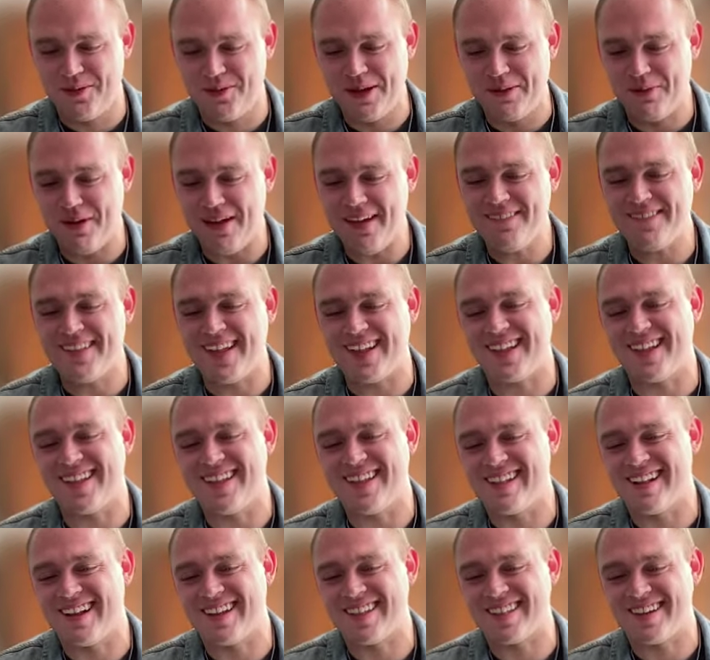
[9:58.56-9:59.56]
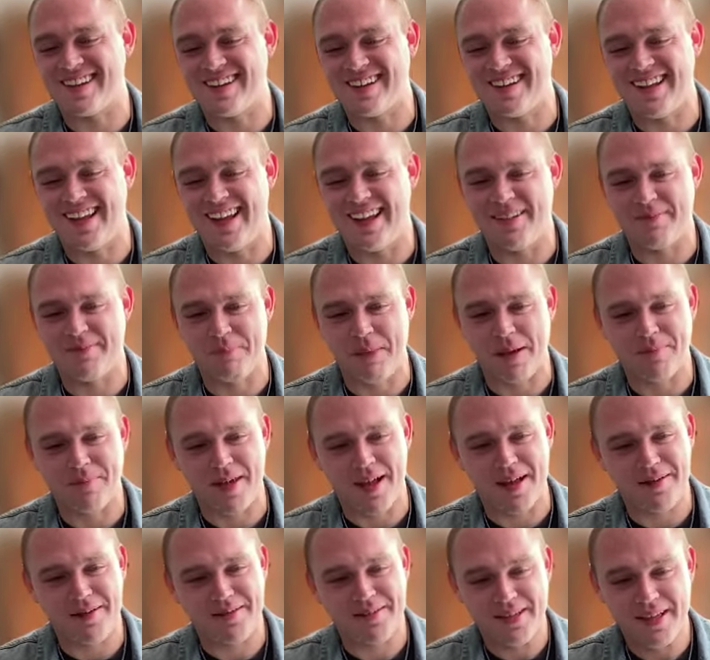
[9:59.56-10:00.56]
we waved at each other, and my
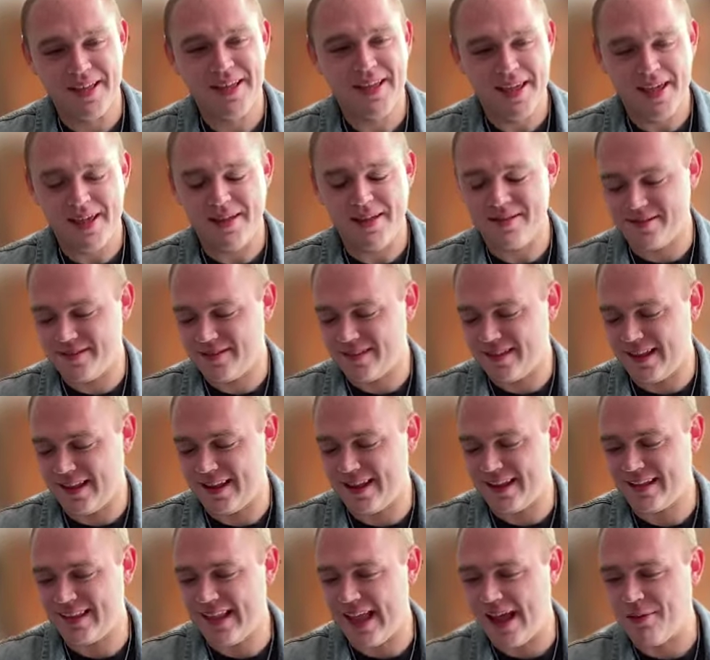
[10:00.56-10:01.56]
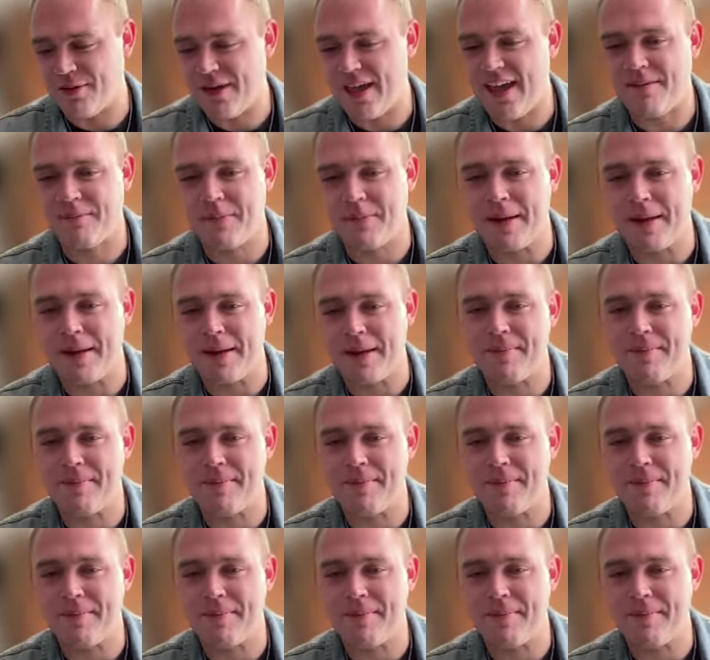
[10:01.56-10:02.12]
mom and like now I have my